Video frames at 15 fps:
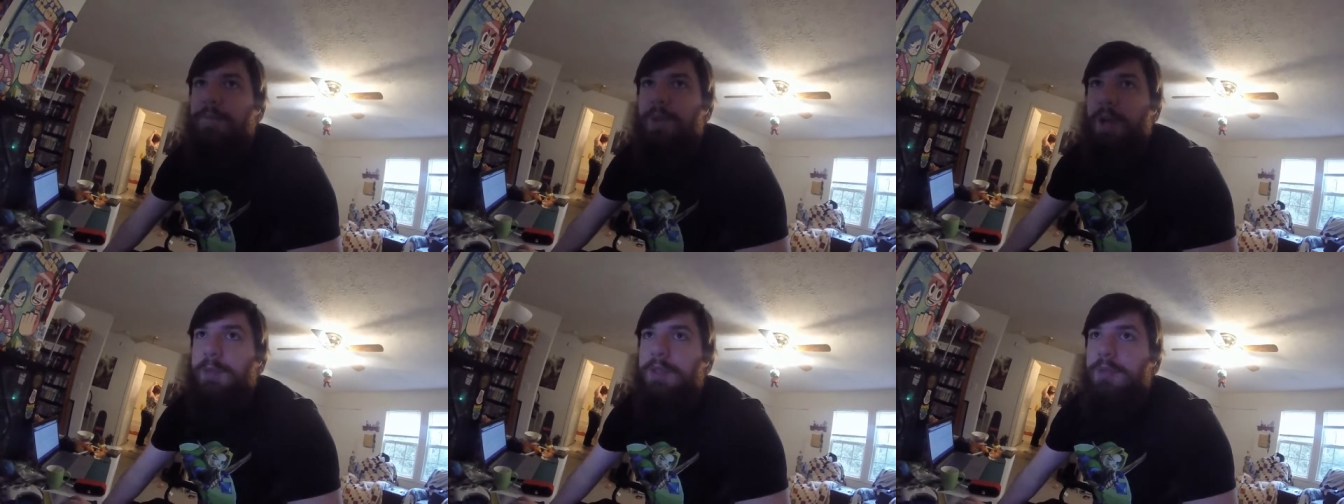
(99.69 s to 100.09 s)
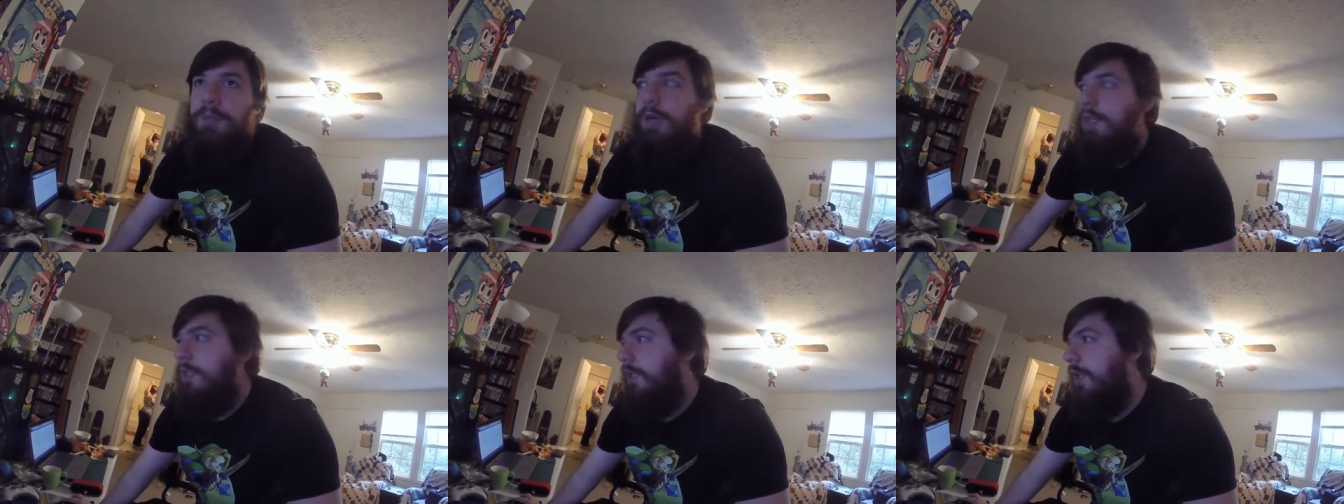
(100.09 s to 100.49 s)
Um, on the
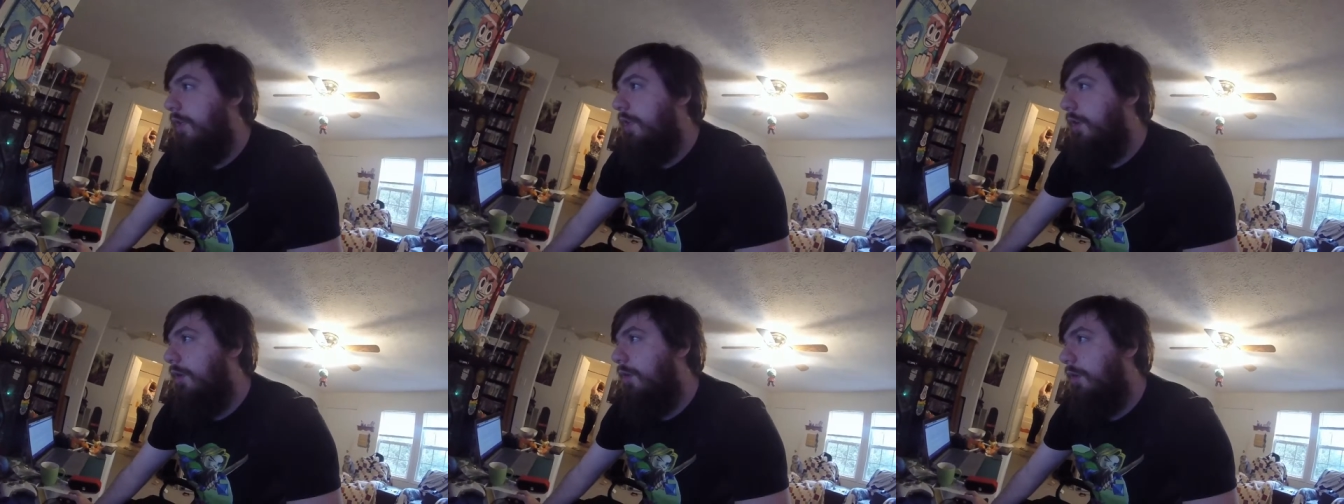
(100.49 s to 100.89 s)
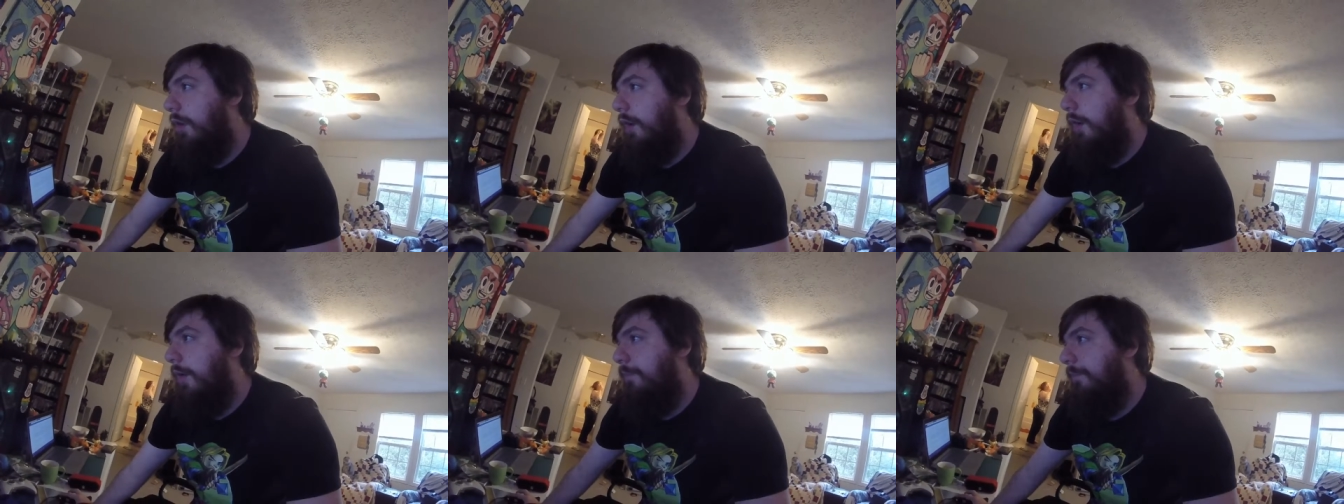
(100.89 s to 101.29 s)
bright side though,
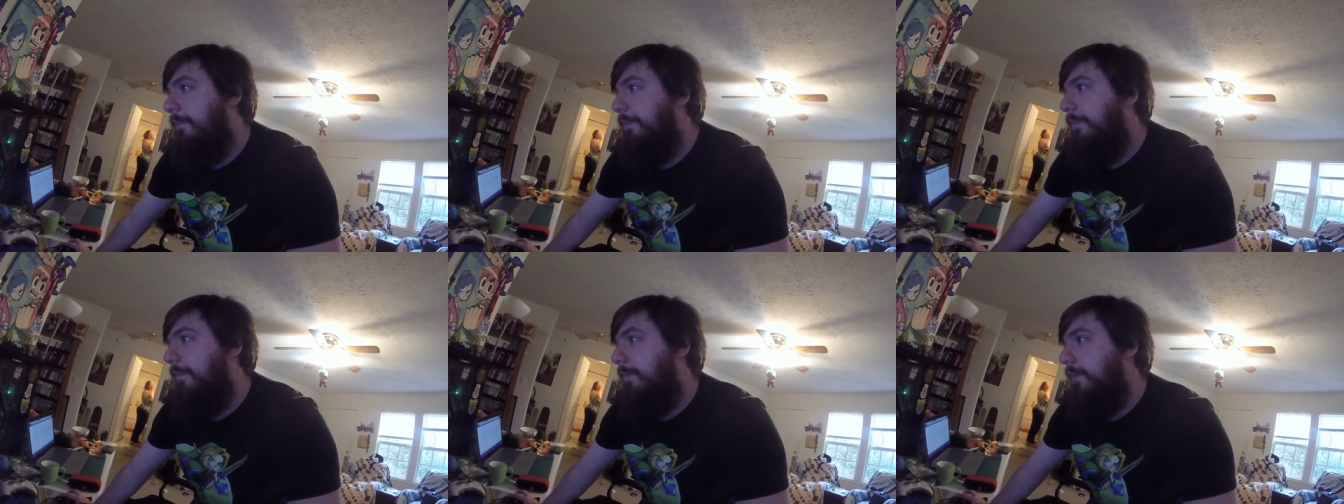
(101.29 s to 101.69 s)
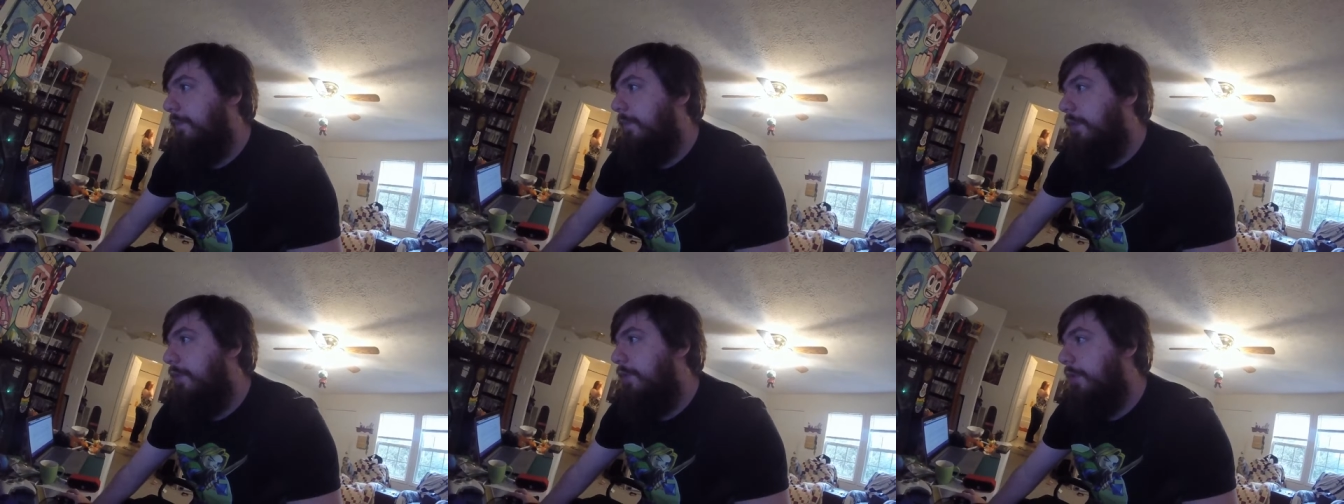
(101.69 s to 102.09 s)
um,
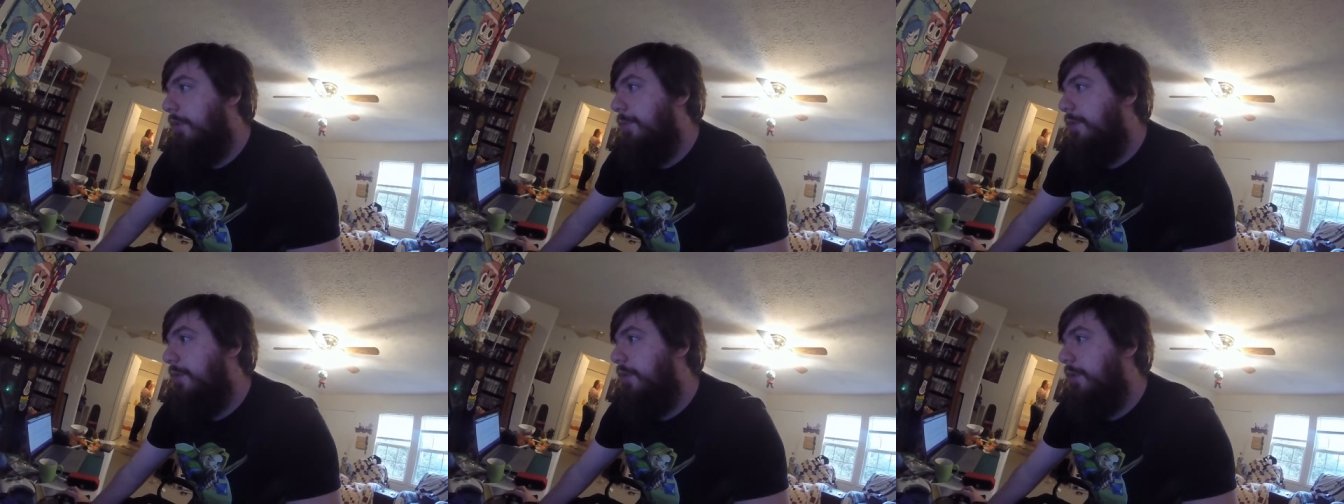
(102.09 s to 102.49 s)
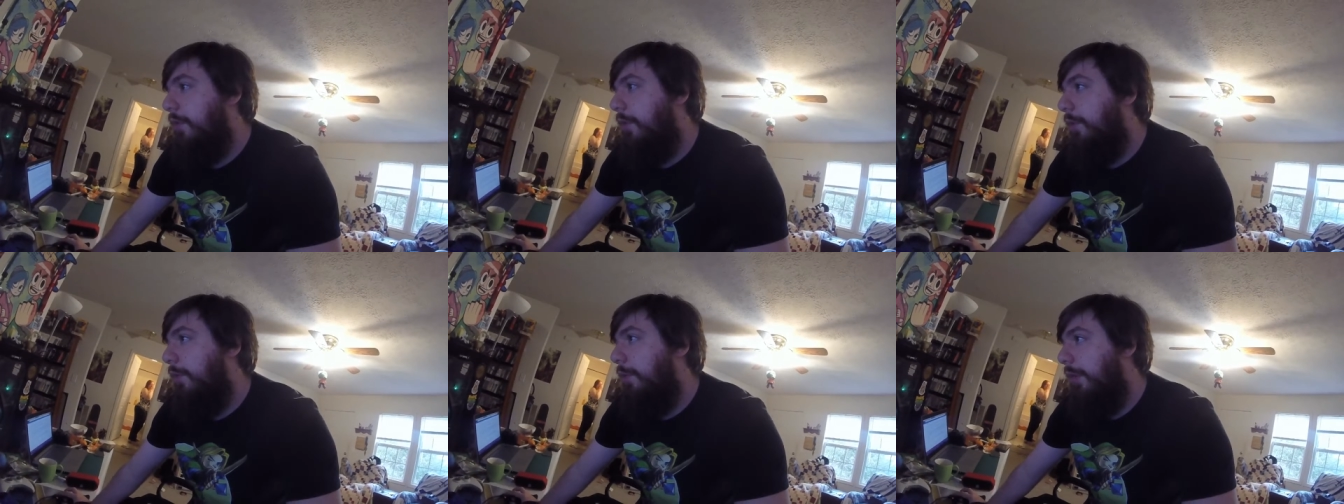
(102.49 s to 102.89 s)
stream's still
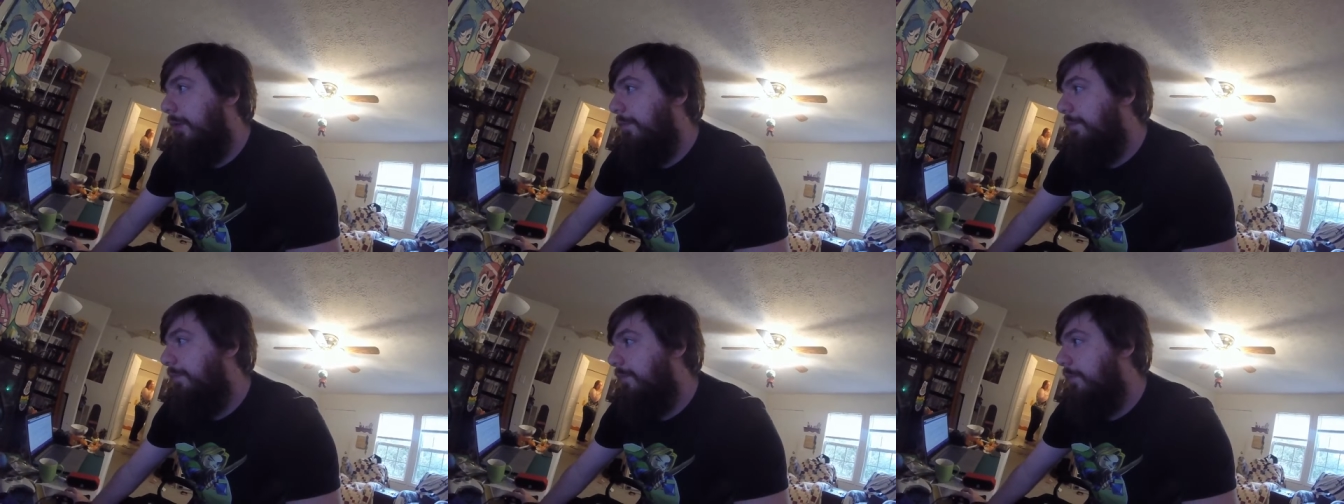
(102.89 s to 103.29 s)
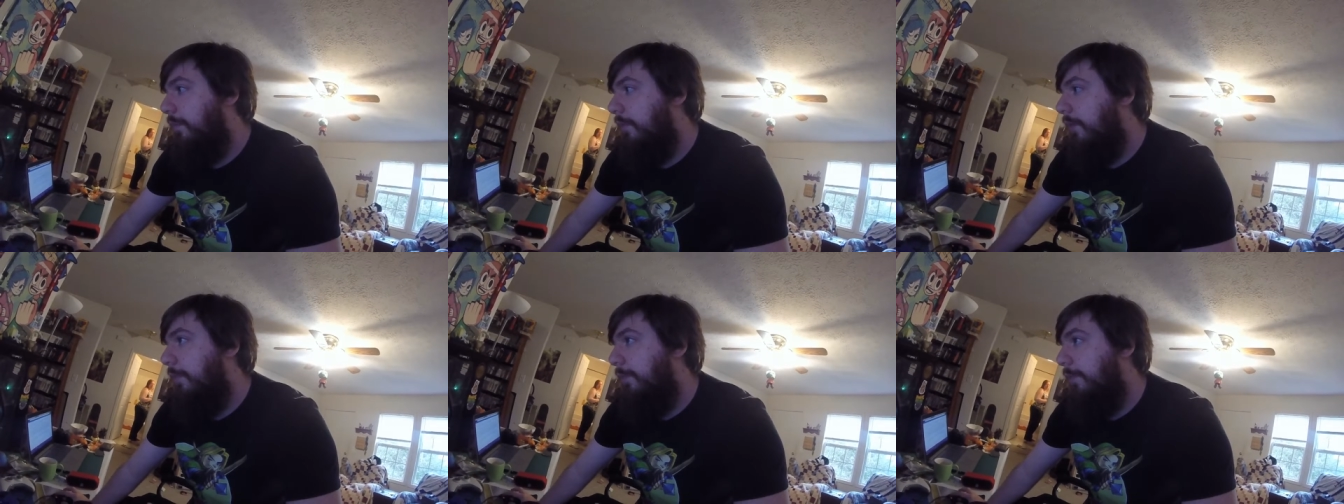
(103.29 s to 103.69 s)
going well.
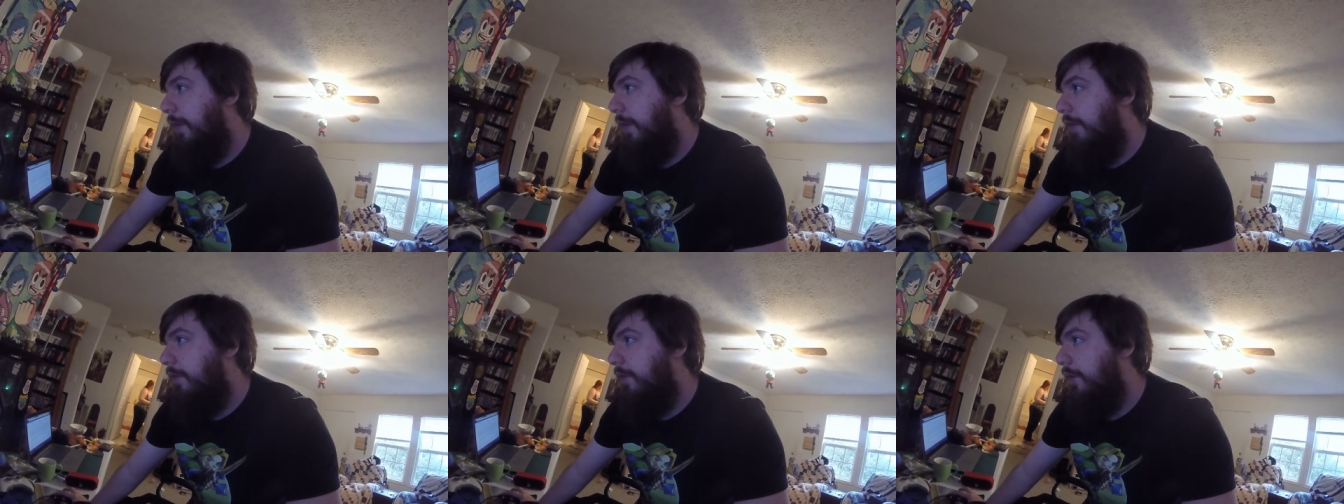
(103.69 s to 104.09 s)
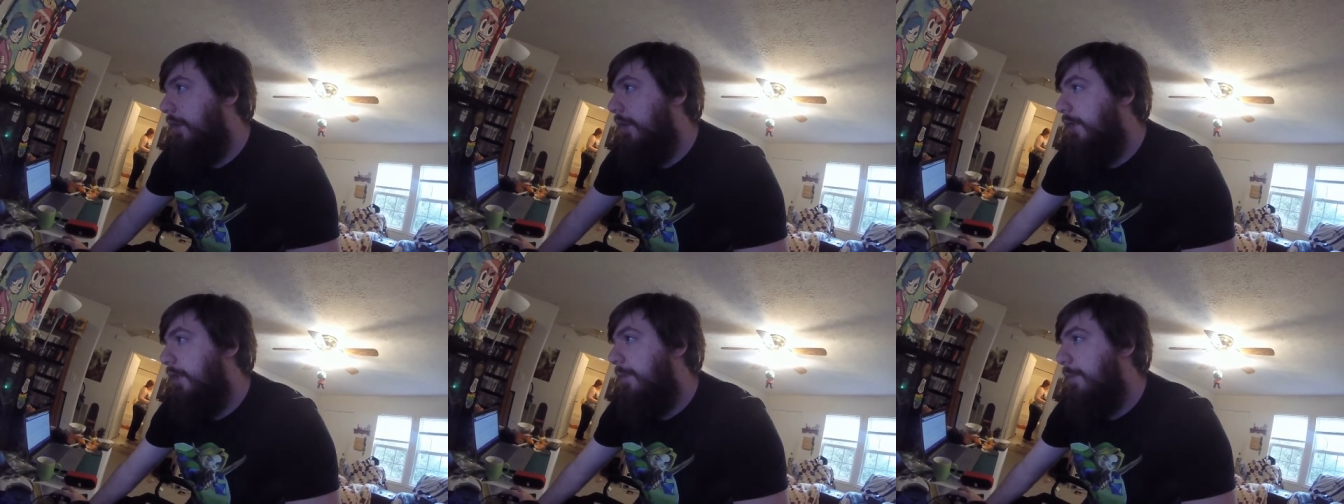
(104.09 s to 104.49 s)
Been
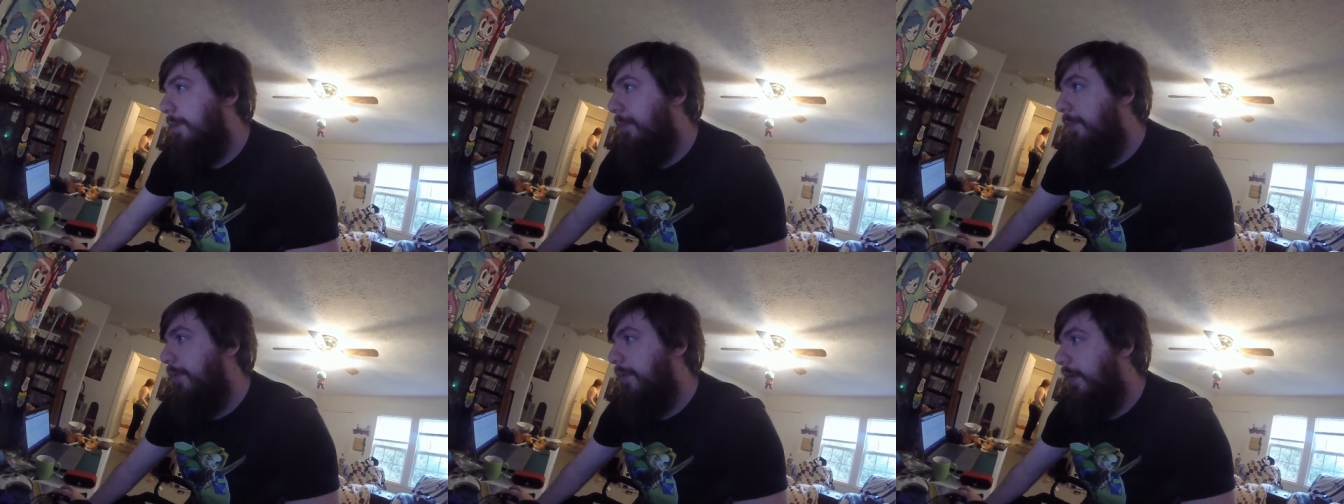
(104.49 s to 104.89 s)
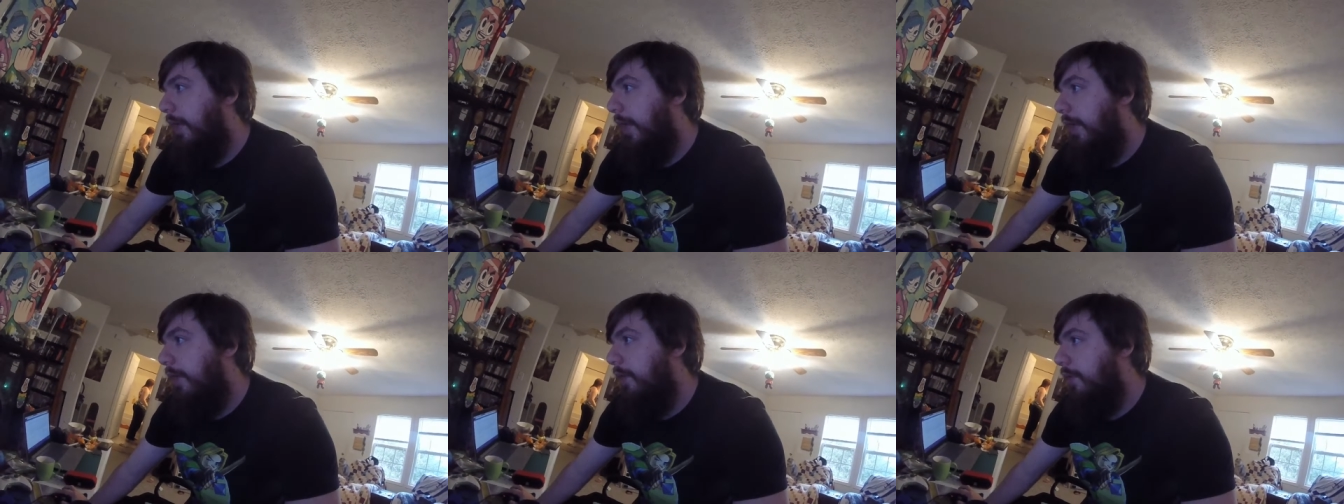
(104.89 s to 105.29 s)
trying to keep up with
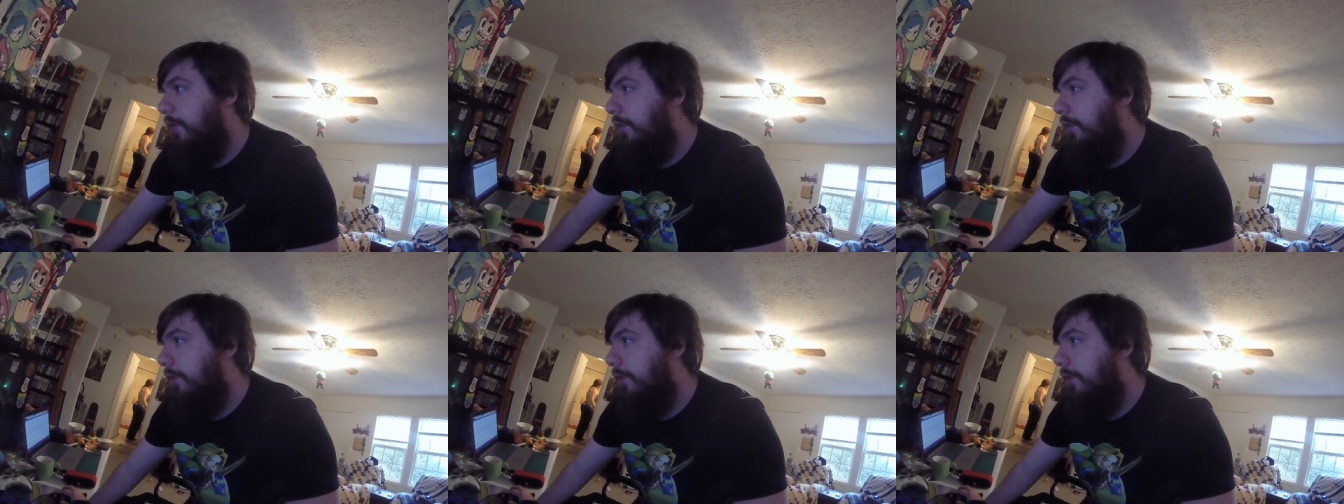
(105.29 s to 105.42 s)
that and